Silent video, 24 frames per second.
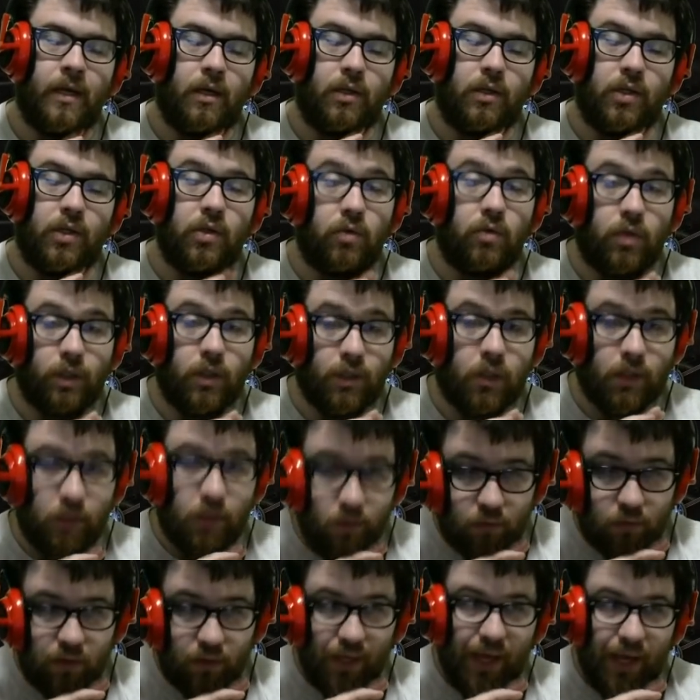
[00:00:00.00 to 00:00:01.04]
you could
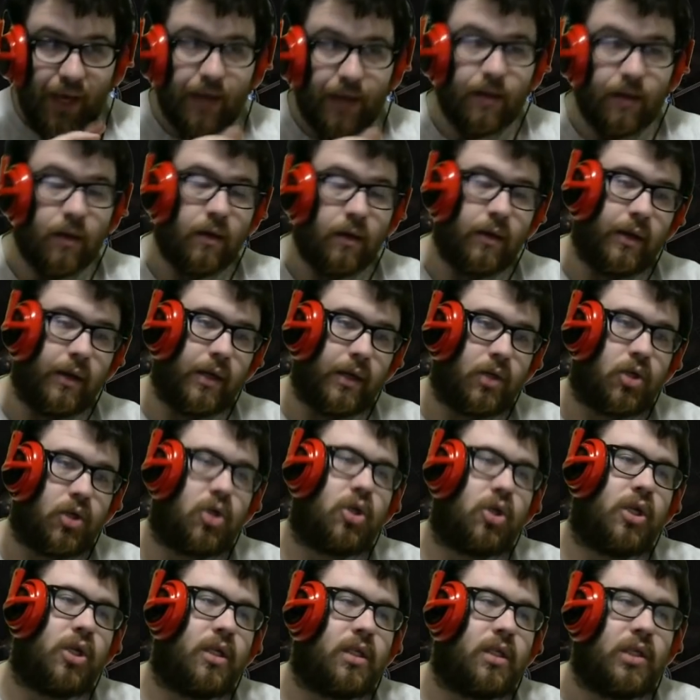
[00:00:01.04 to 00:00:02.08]
do that. It's
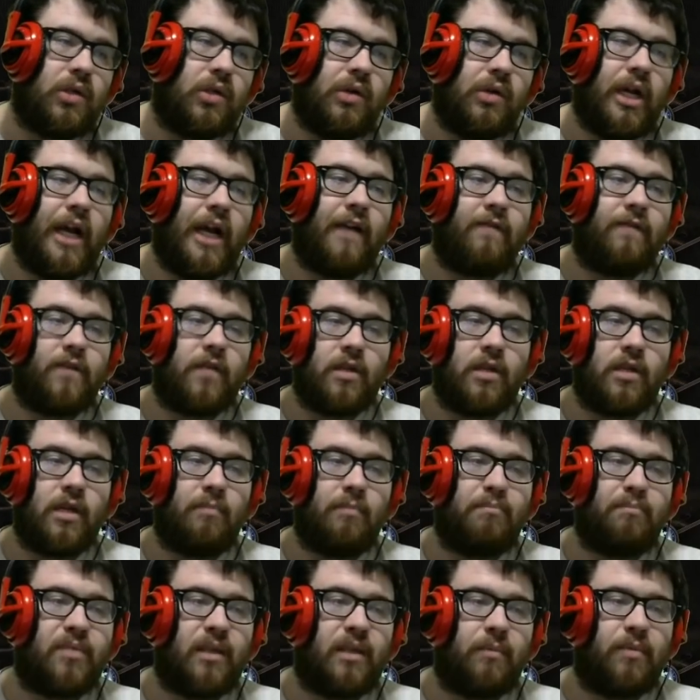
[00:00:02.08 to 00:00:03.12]
just you'd have to
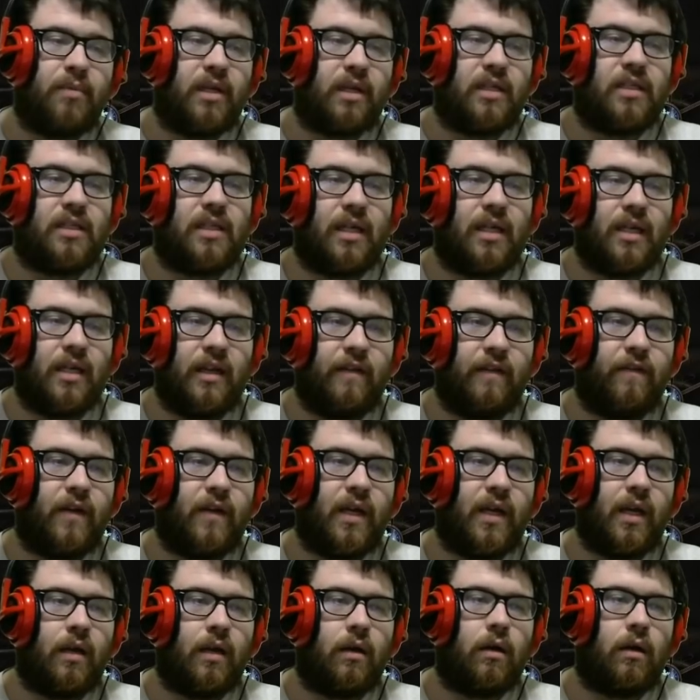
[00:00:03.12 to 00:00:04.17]
dump something
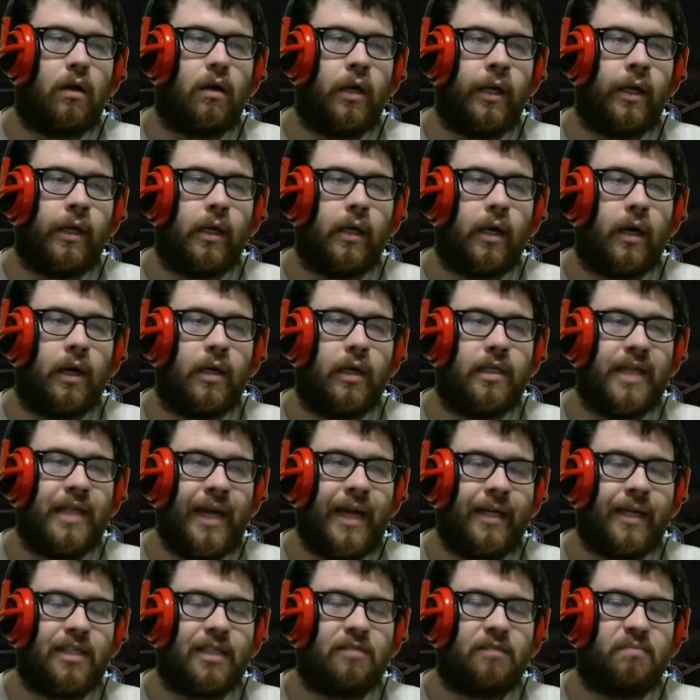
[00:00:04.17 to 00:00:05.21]
significant like
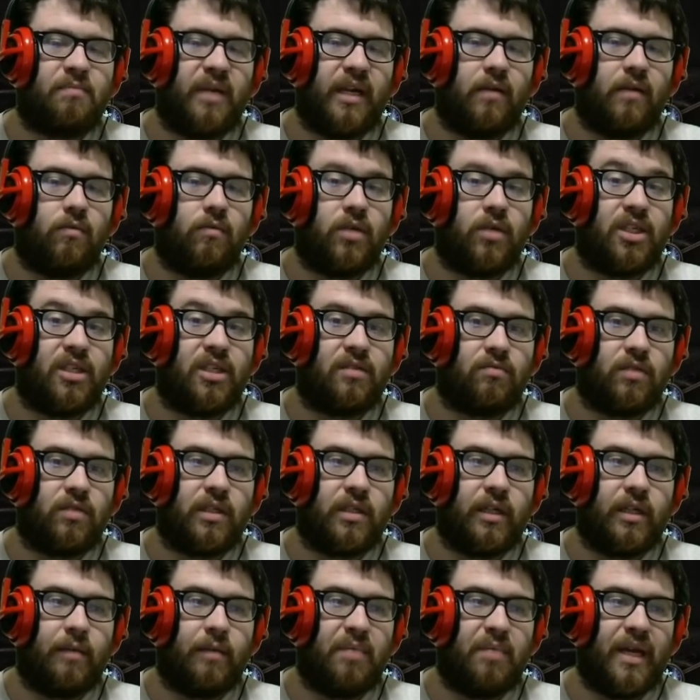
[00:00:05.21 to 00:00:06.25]
attack speed, which is
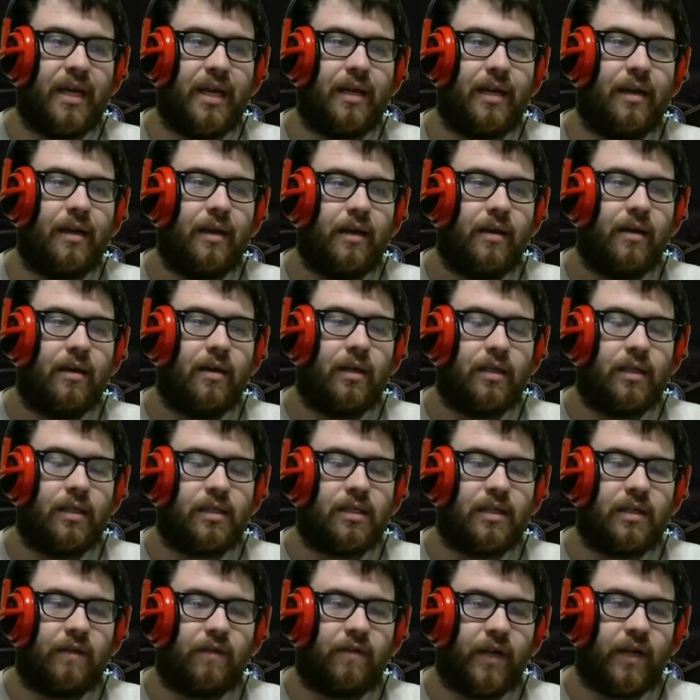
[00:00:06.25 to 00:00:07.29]
really big, and
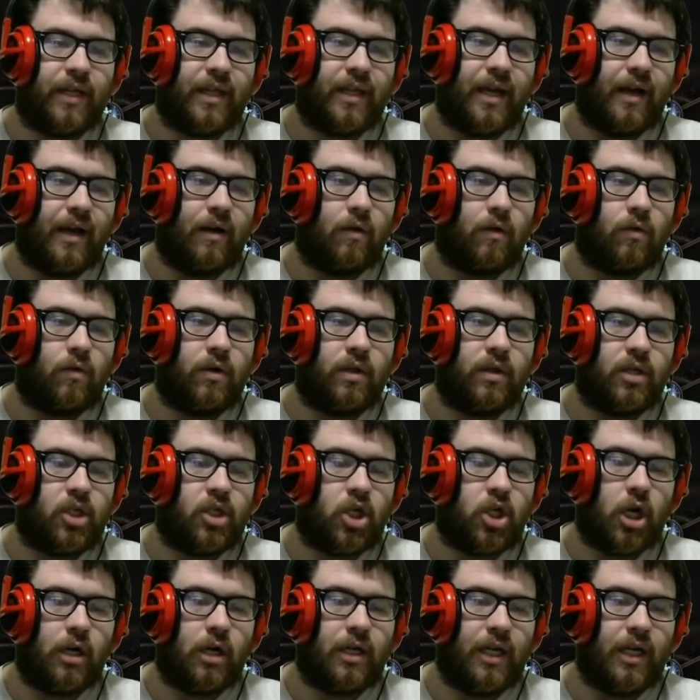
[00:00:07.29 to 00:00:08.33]
stuff like that, or the
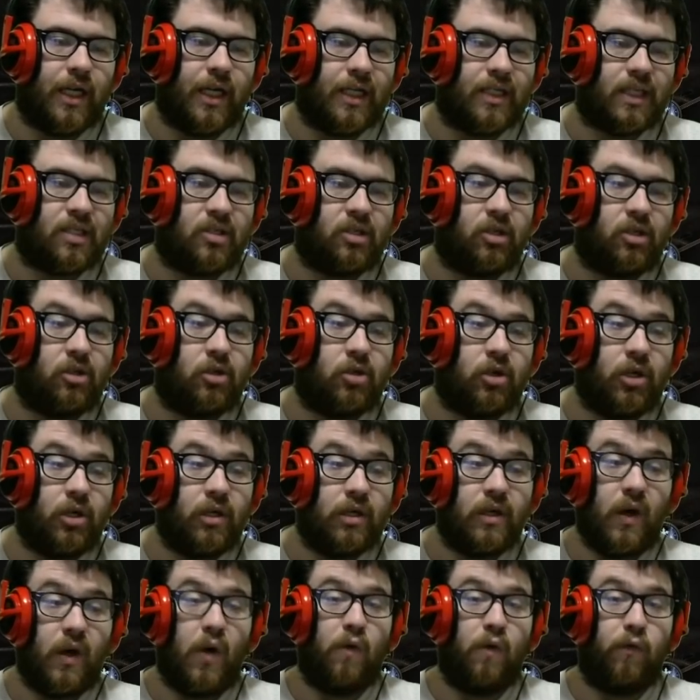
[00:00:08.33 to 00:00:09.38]
chonkiness. So you
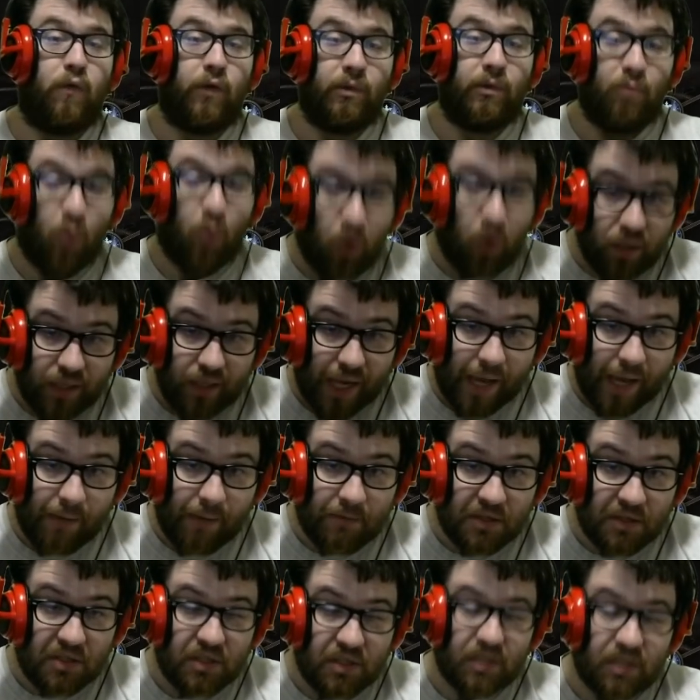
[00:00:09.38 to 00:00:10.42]
could go for more
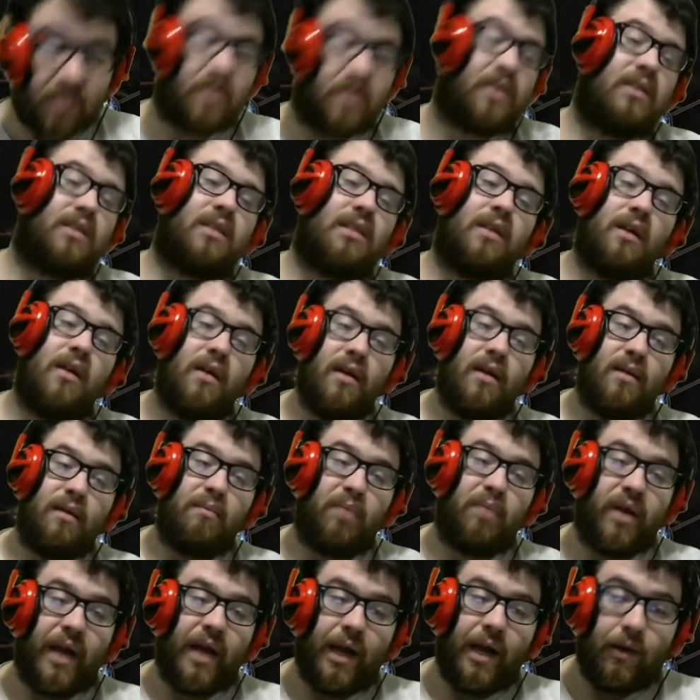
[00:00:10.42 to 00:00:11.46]
damage than this,
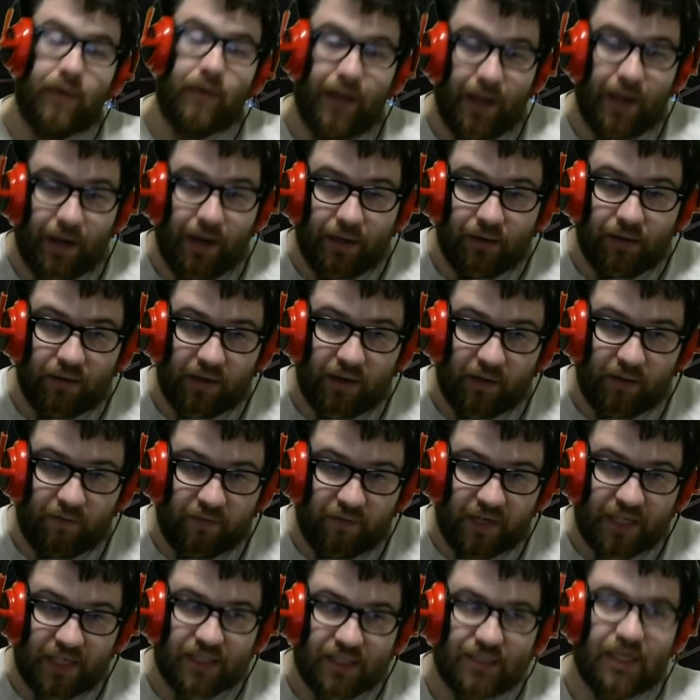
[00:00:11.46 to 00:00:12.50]
but I would highly
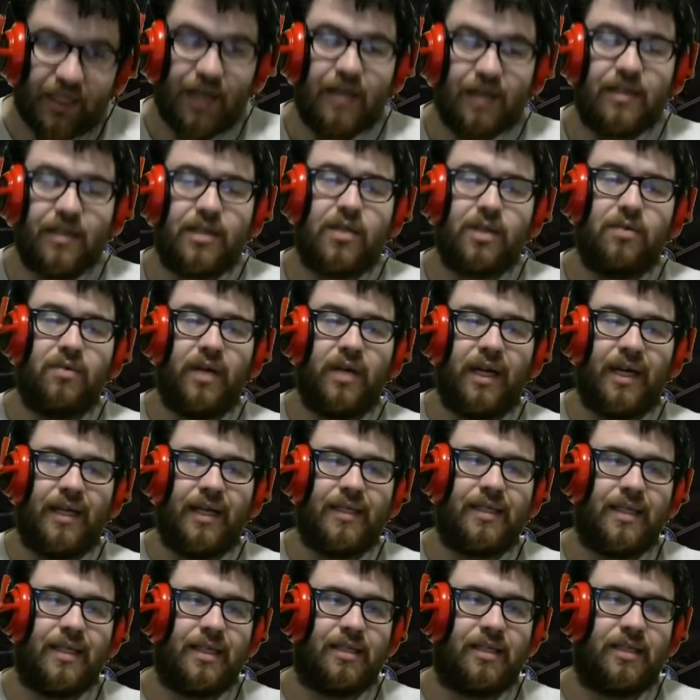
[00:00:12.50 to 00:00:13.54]
advise not to,
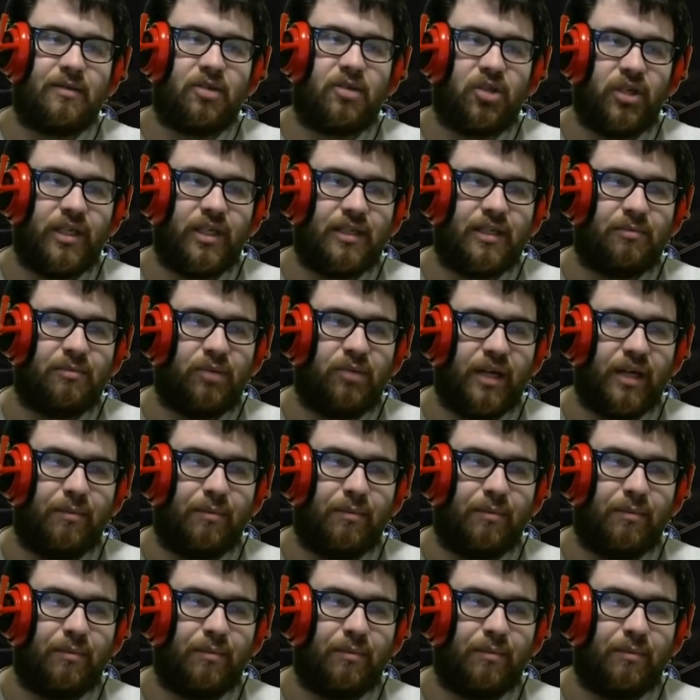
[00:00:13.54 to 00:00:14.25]
as this tree is pretty